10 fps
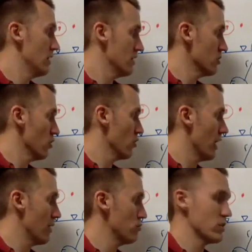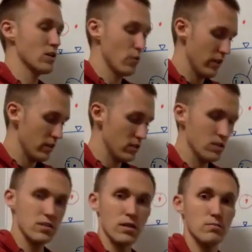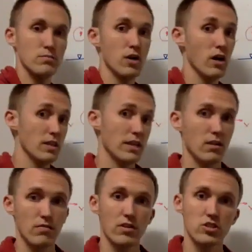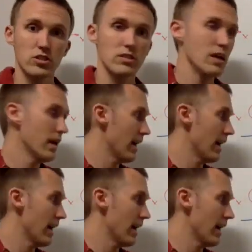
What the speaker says: So M would go into some nonlinear function,